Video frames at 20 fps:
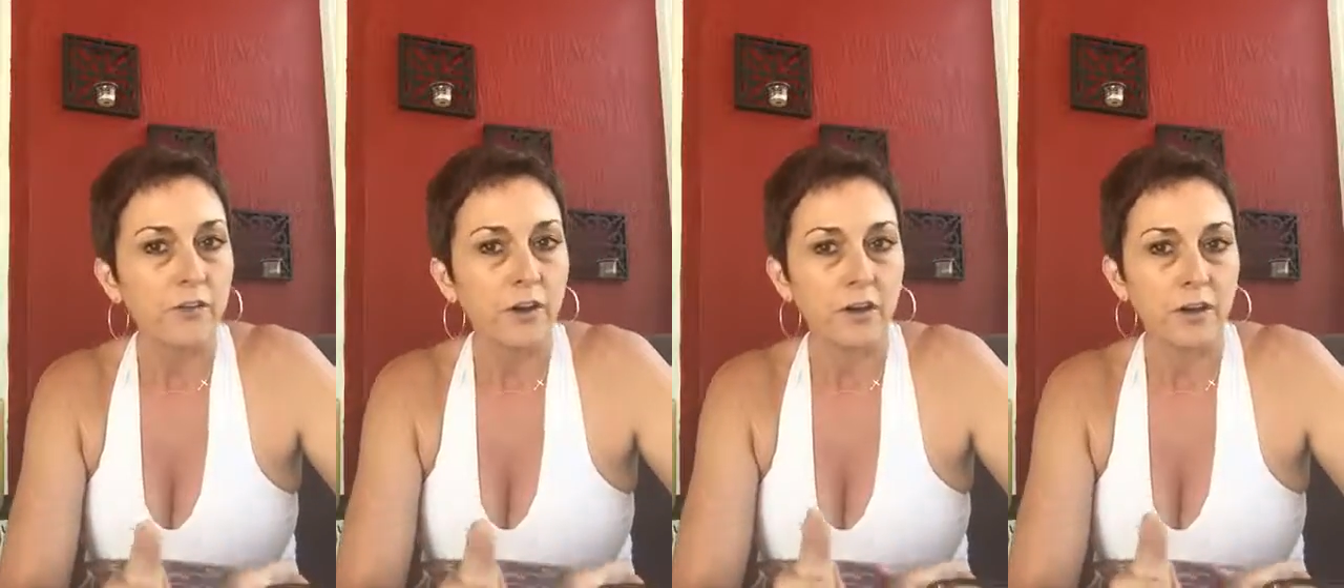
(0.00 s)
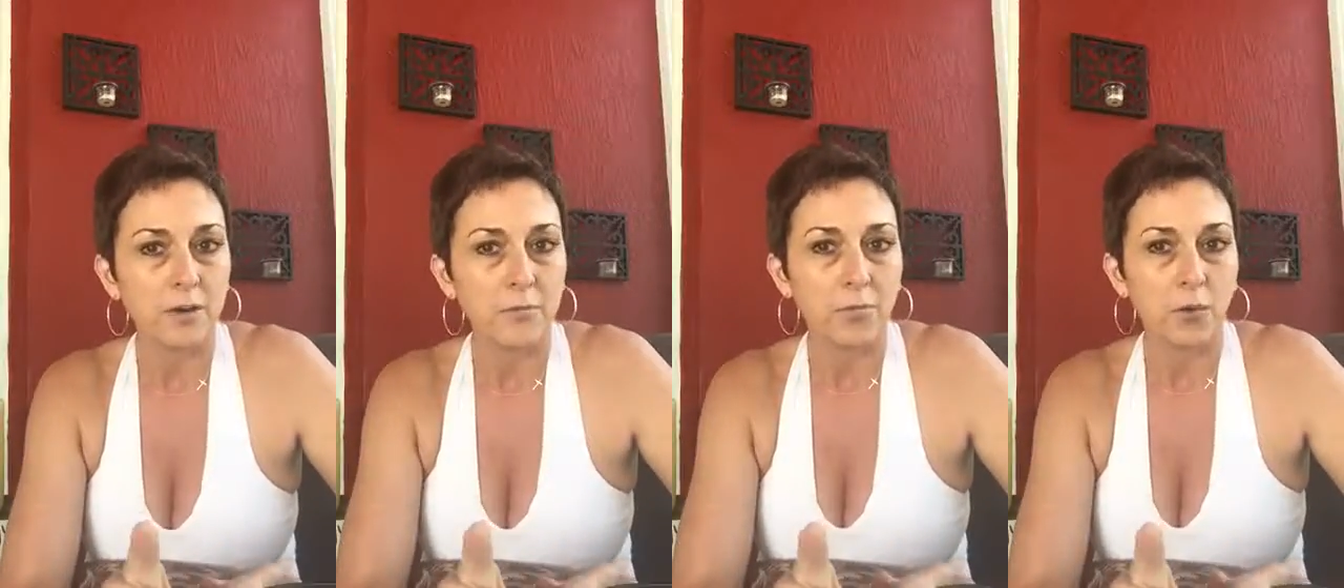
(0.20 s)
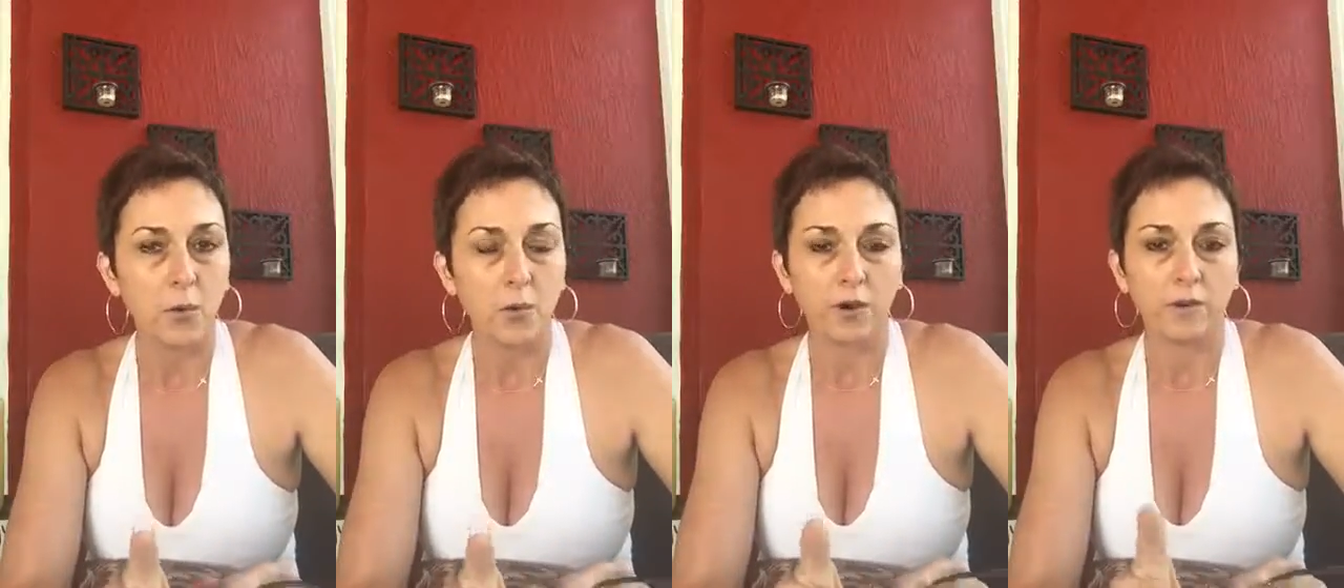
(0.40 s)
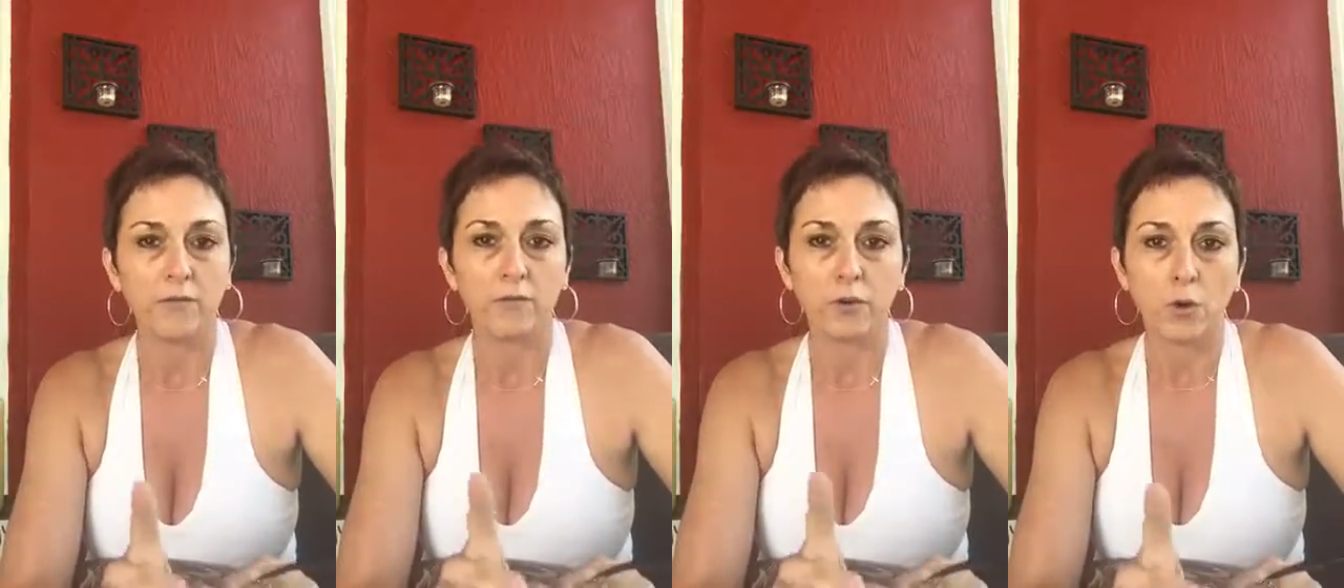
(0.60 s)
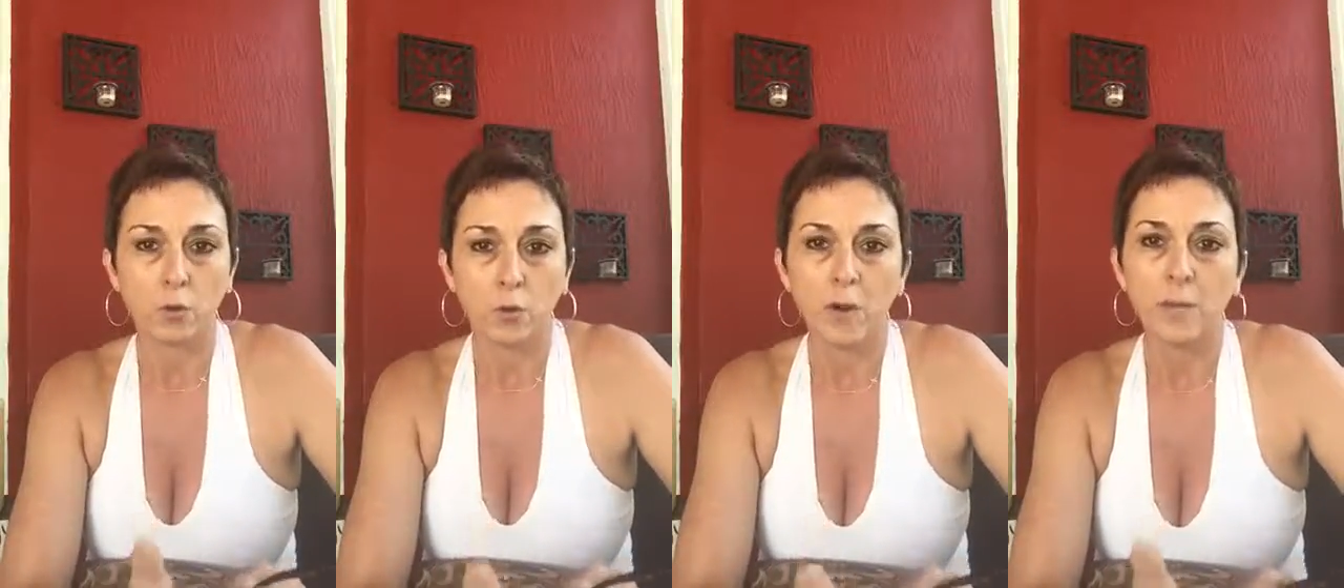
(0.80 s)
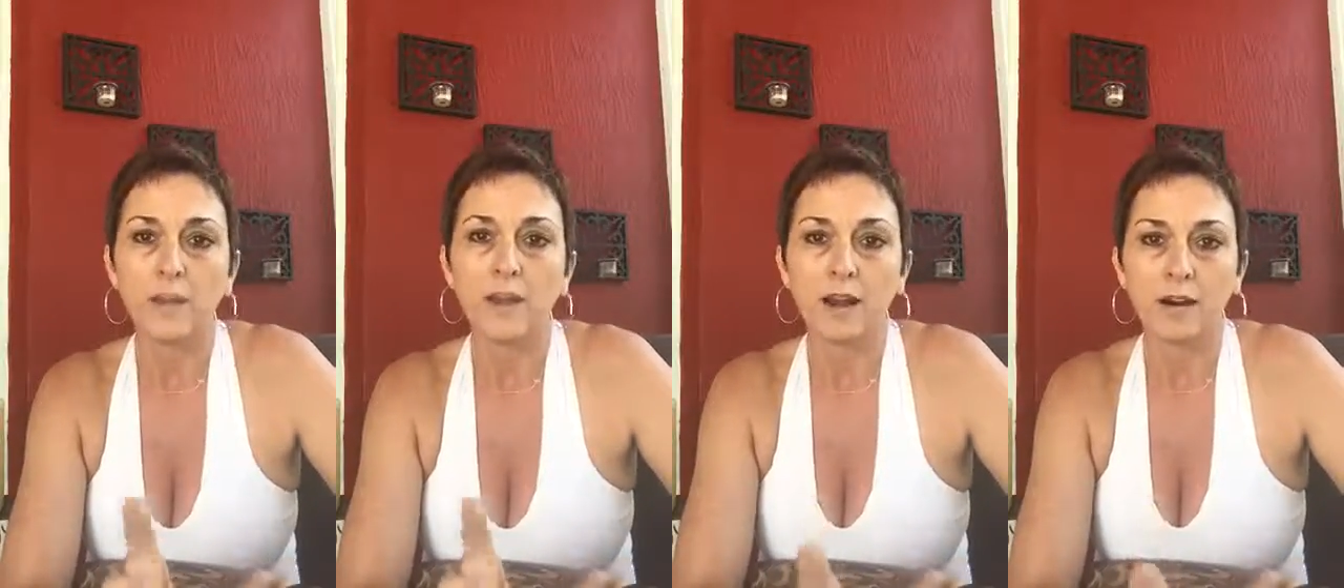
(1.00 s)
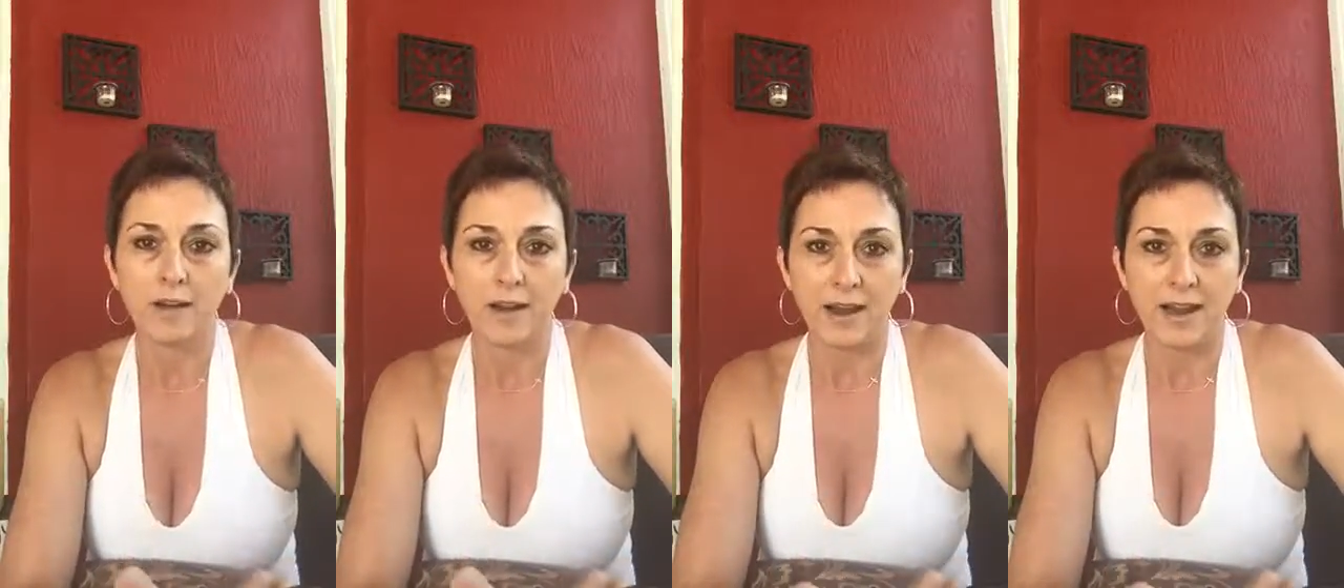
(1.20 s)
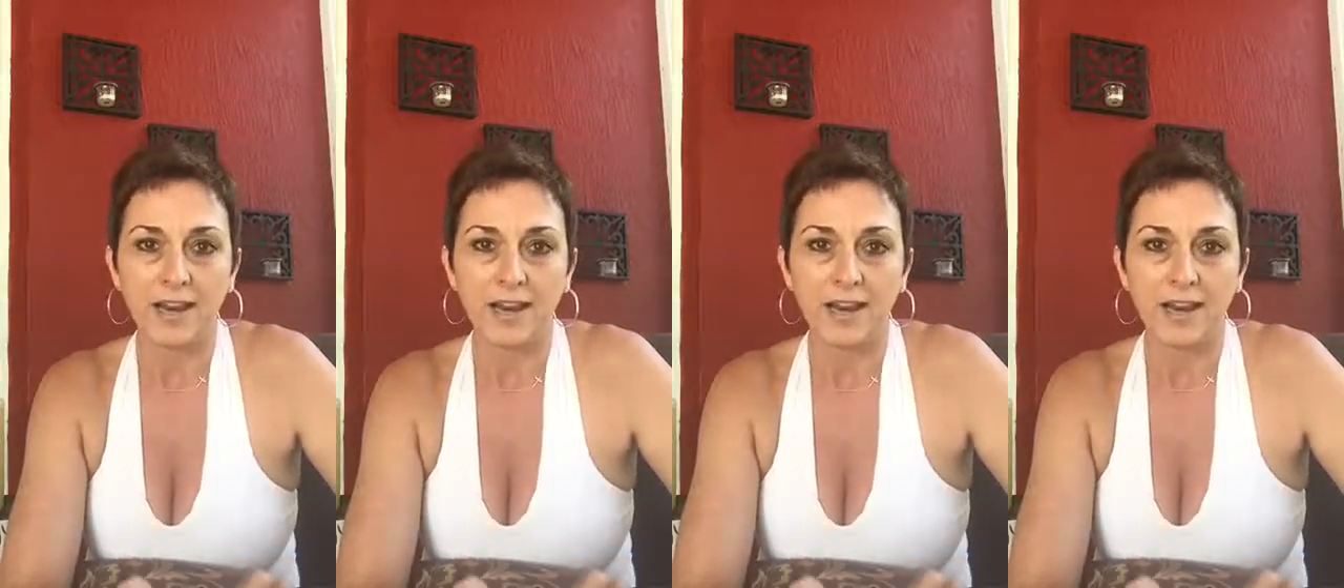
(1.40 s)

very important for women our